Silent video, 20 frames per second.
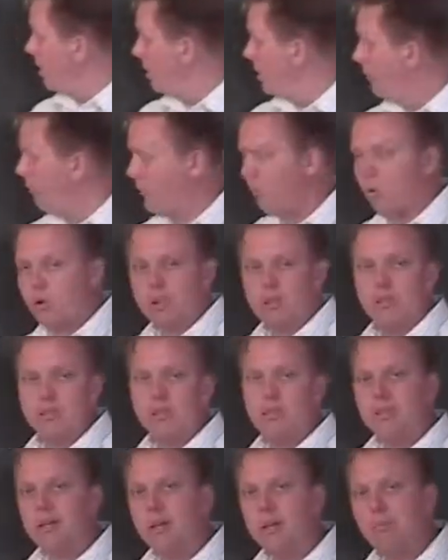
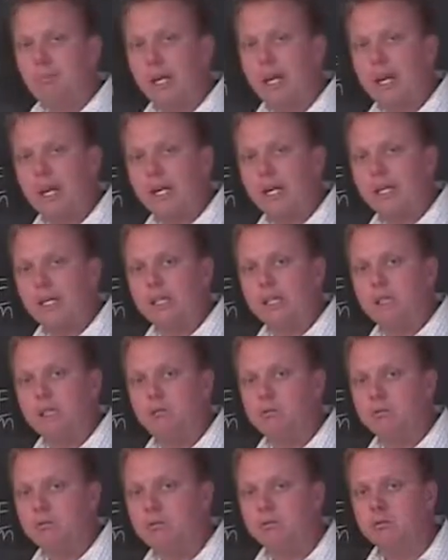force applied,
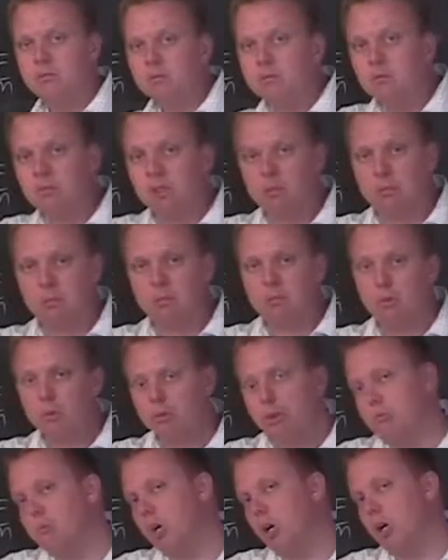like me
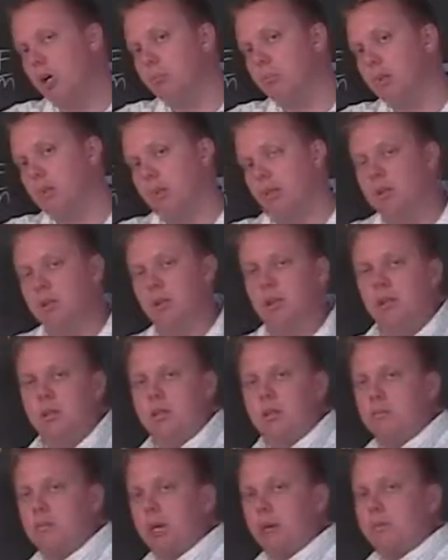pushing Bob,
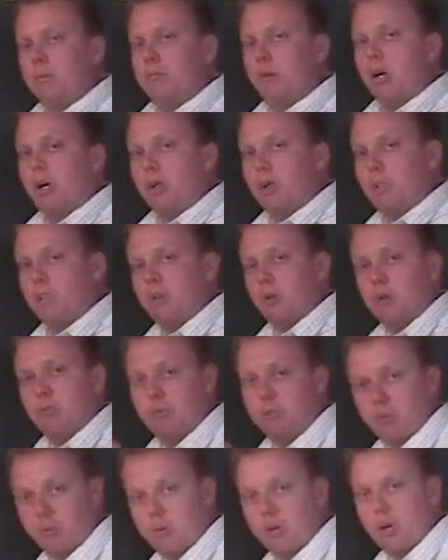Bob's body is going to
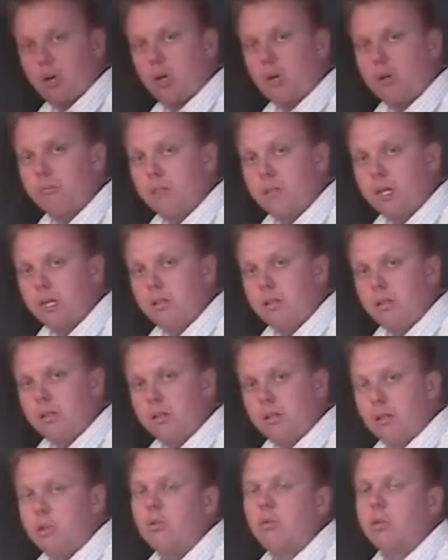push back on me
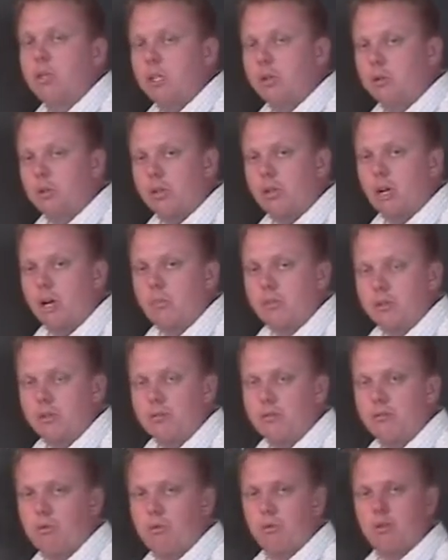with equal and
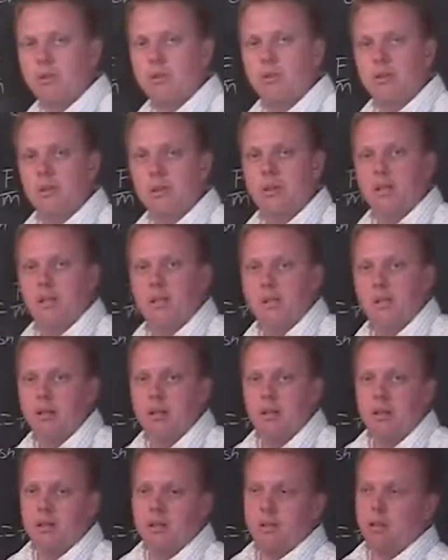opposite force.
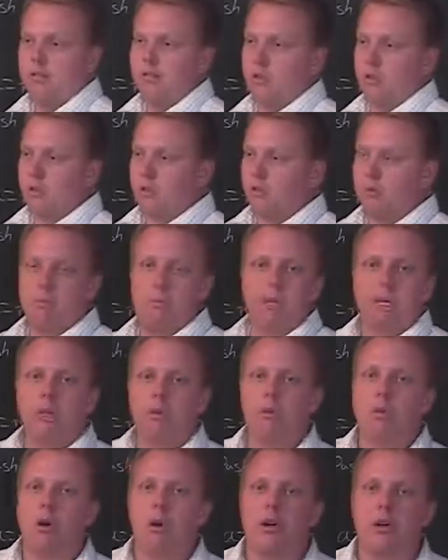If you're swimming in
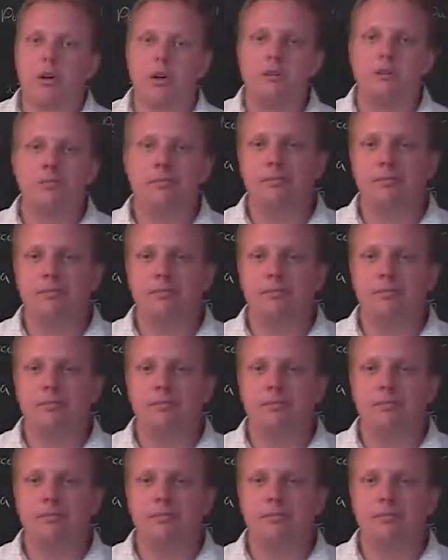the water,